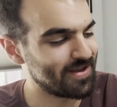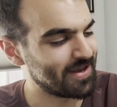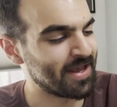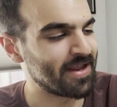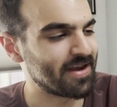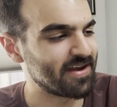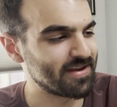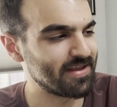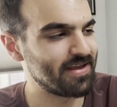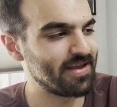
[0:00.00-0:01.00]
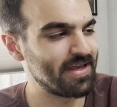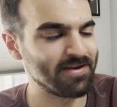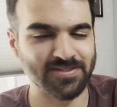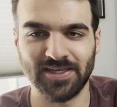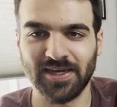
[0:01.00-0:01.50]
and I
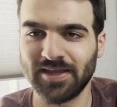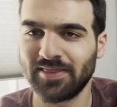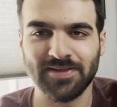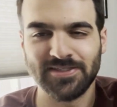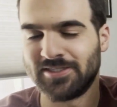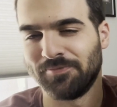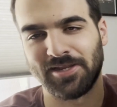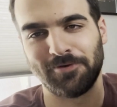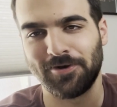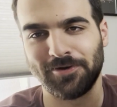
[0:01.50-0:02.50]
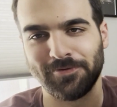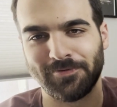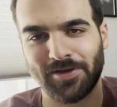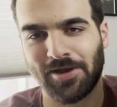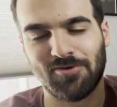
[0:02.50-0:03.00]
was like, this is something
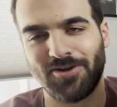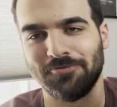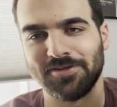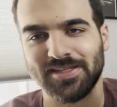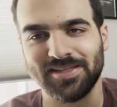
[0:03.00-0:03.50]
I want to read.